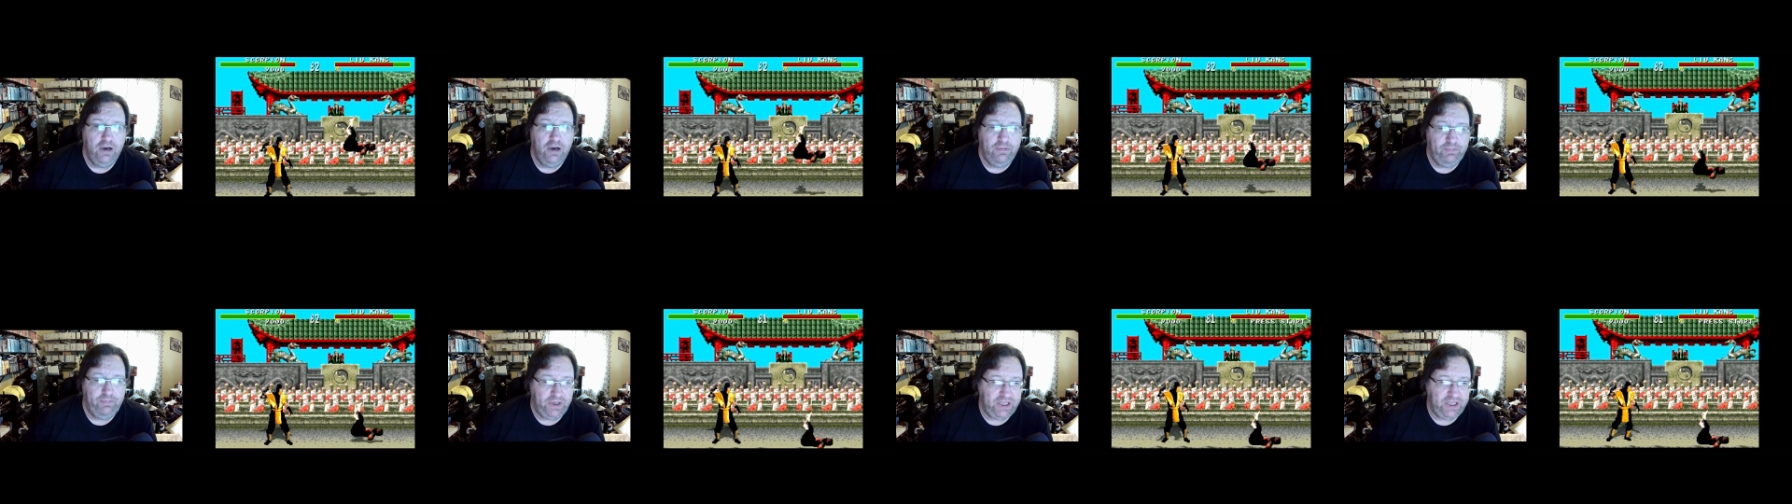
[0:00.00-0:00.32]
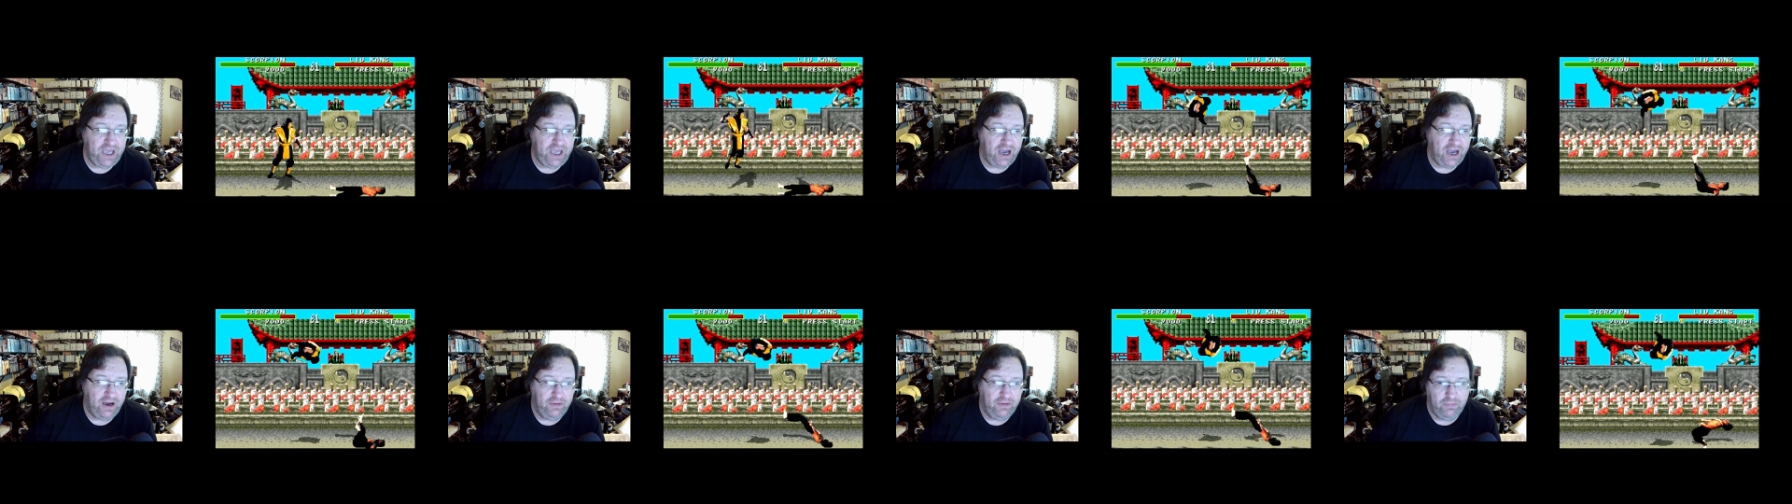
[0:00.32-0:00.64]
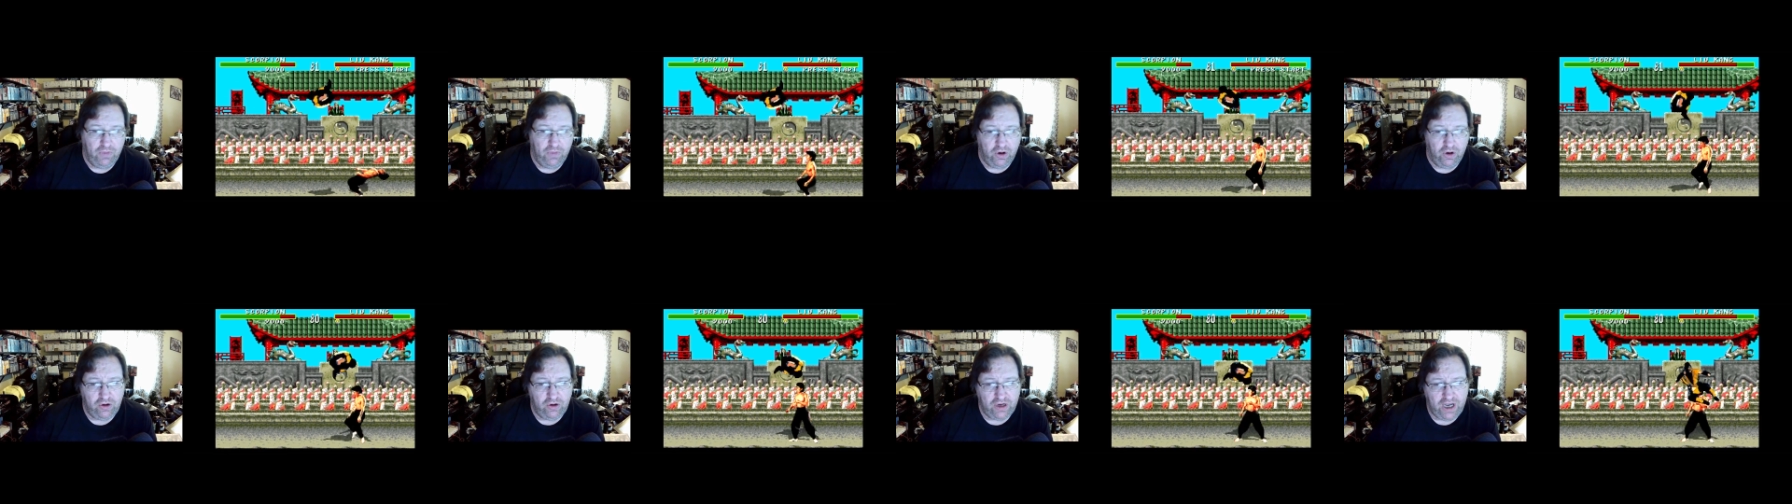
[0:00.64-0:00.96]
But yeah,
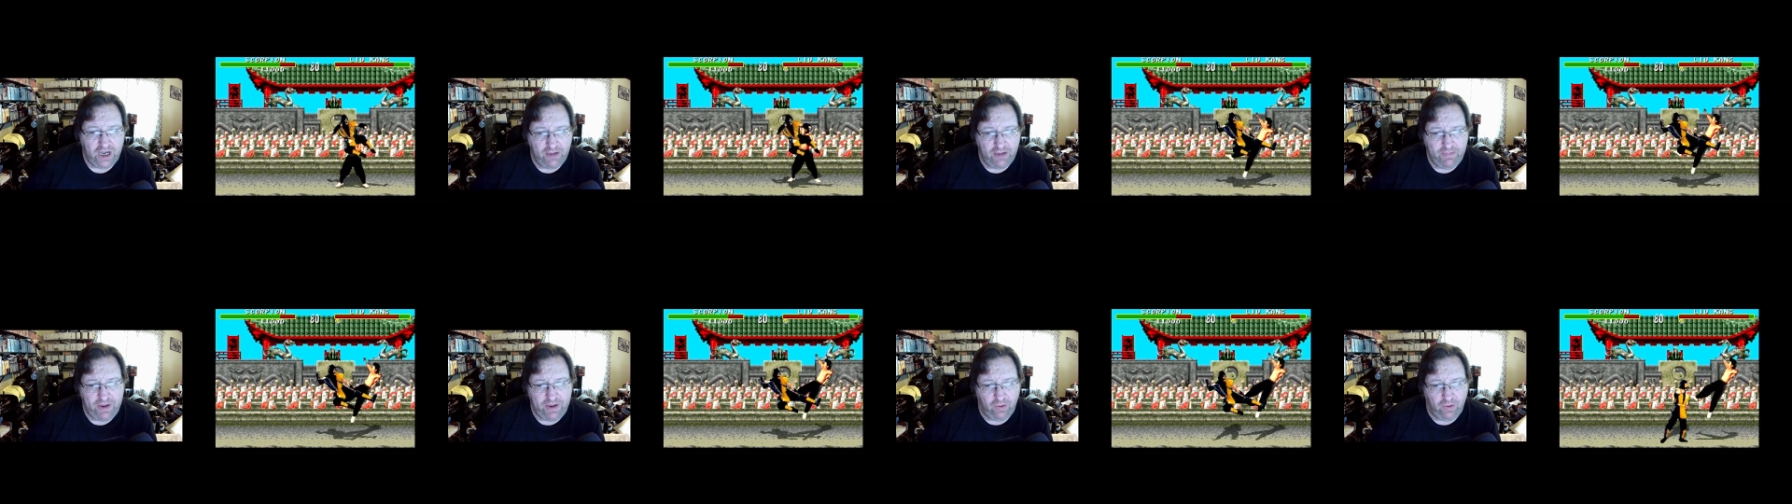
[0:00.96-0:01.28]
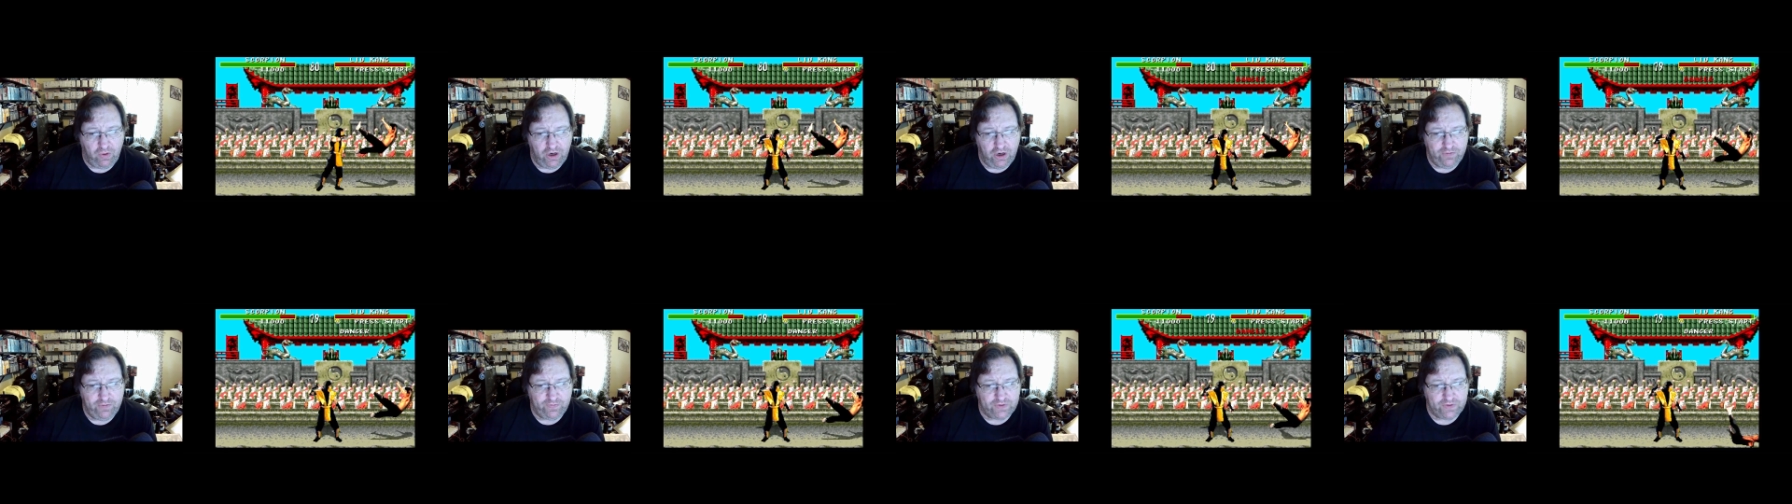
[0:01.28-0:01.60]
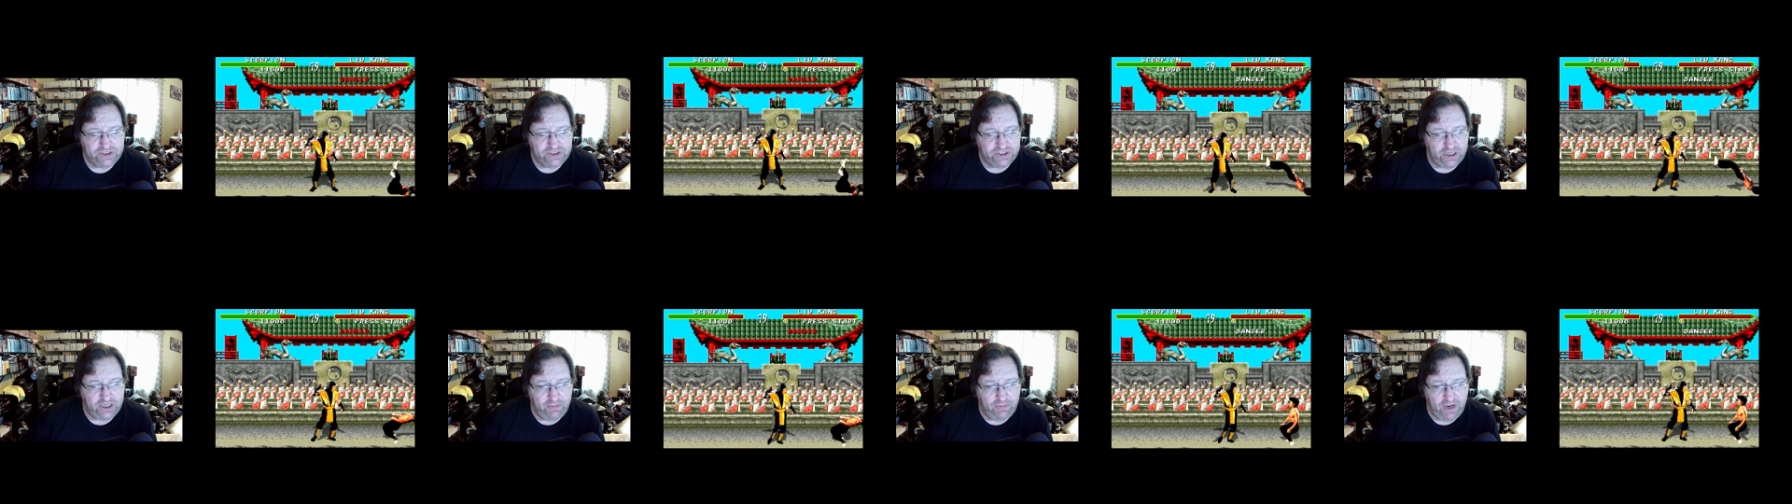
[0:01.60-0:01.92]
Mortal Kombat 1, for
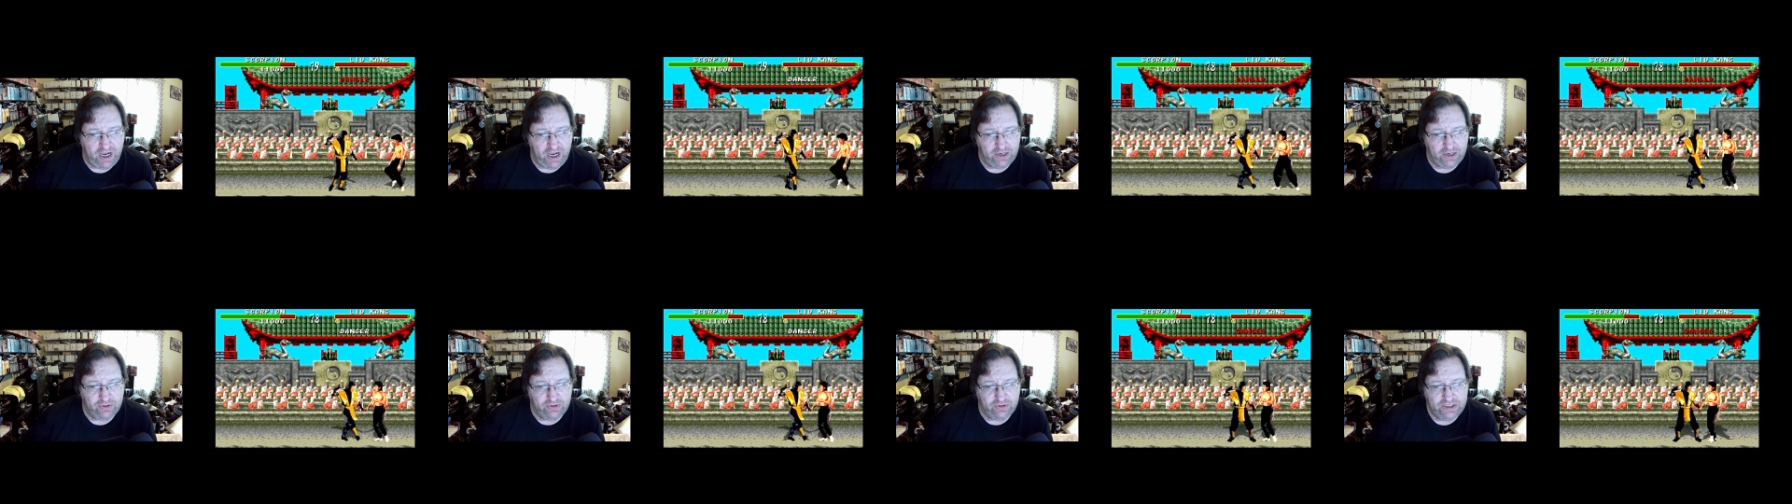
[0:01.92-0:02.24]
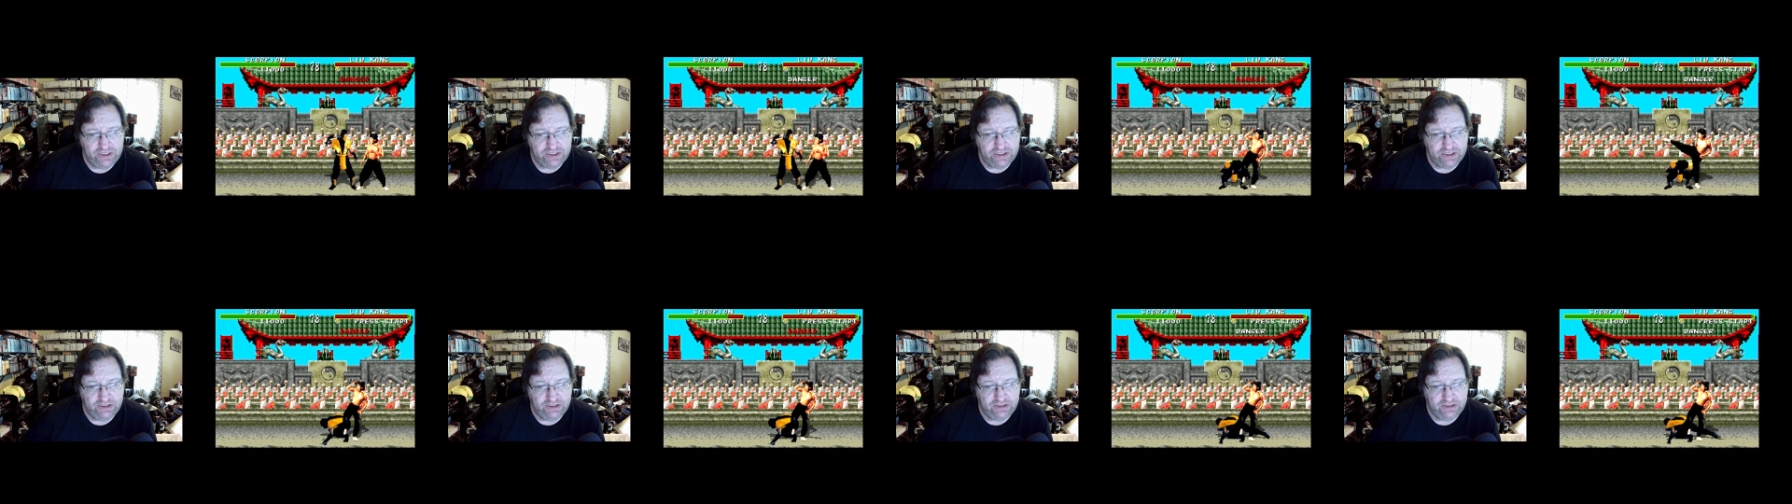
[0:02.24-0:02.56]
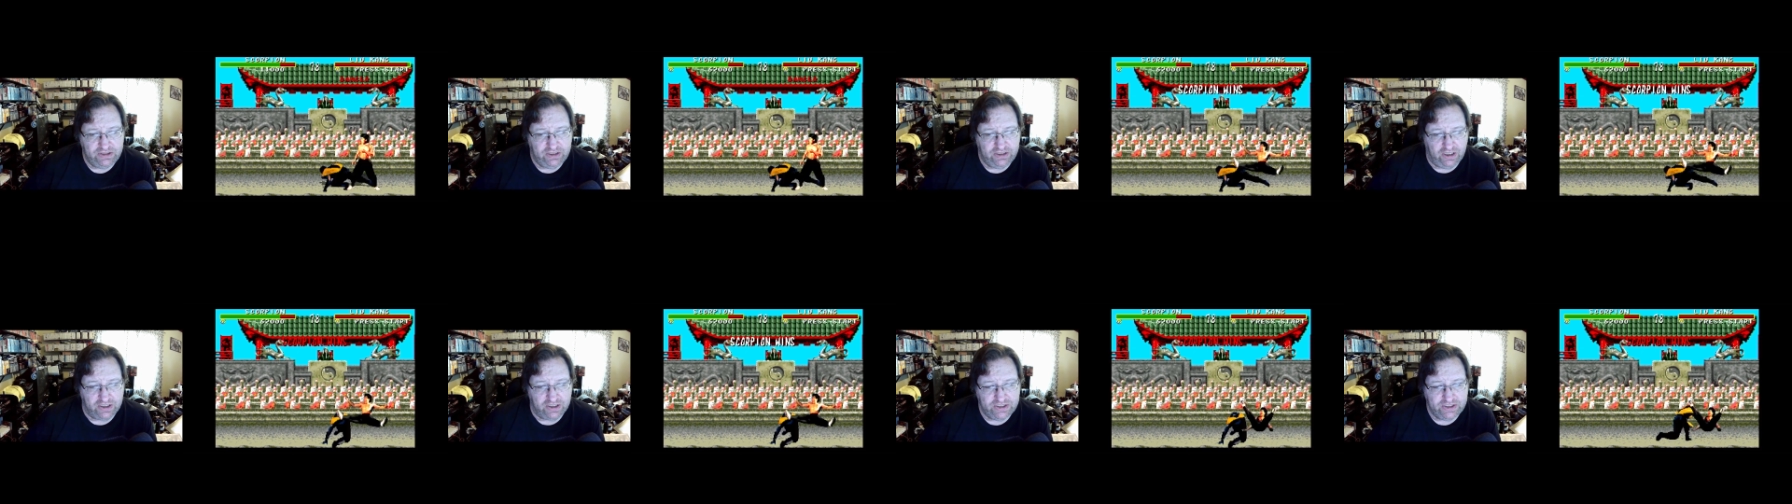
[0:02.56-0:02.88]
some odd reason,
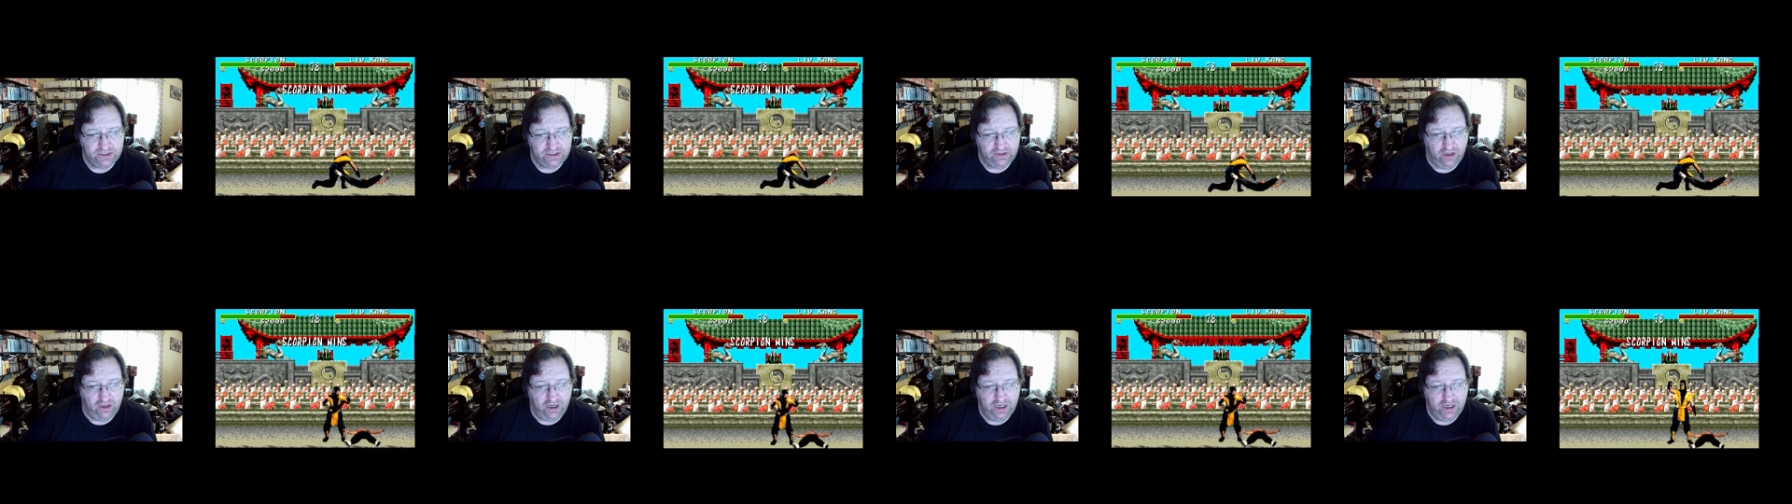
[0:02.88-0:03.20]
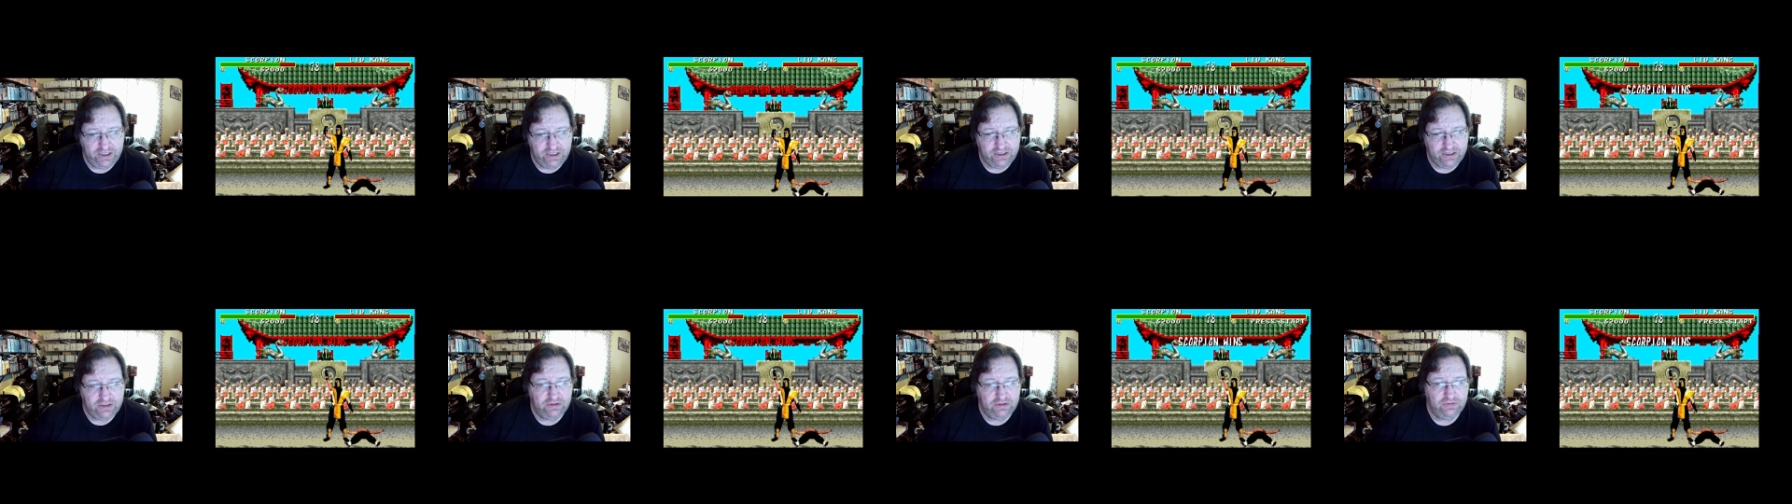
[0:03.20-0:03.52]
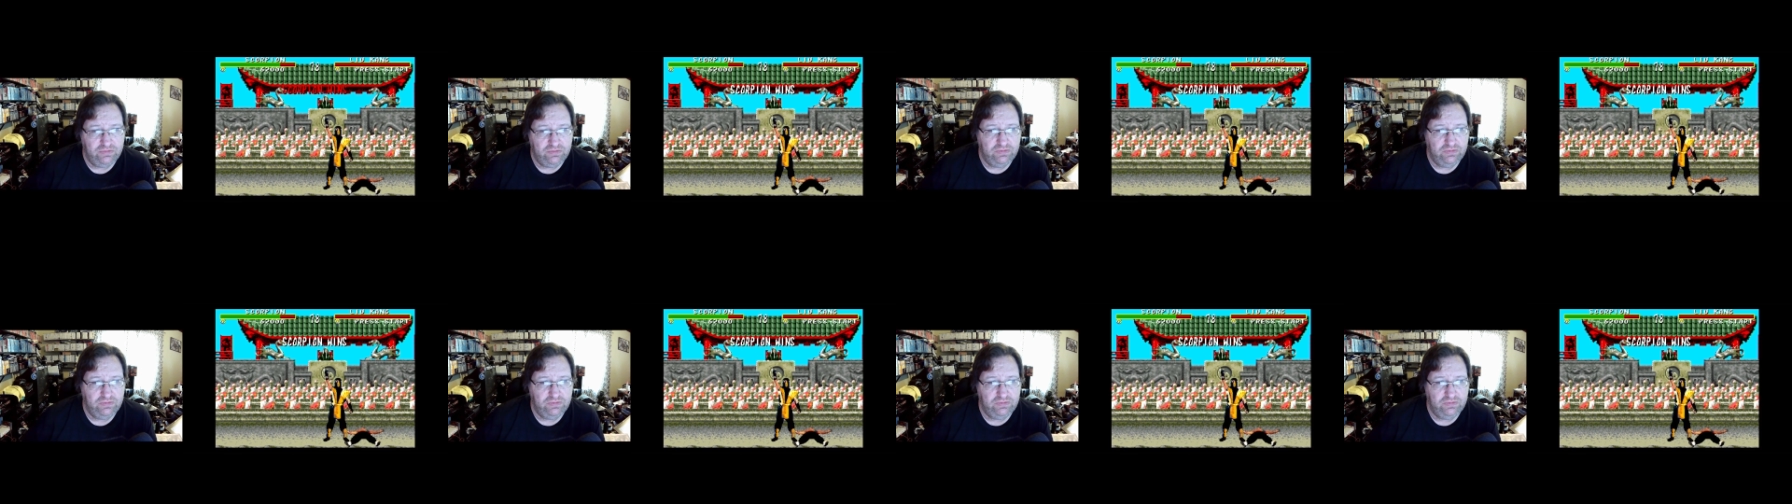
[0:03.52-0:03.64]
doesn't like